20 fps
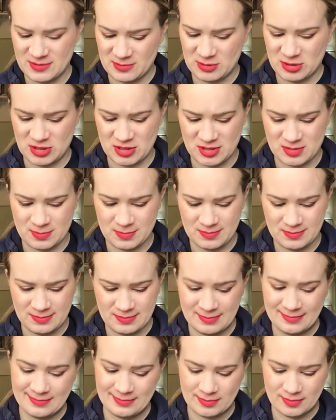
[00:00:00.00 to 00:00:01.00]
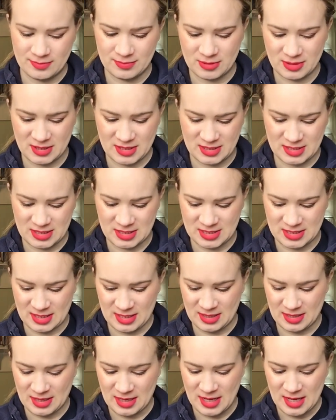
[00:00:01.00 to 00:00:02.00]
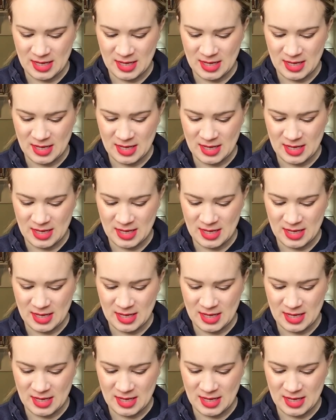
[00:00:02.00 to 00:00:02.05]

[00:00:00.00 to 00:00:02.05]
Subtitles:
which is pretty decent.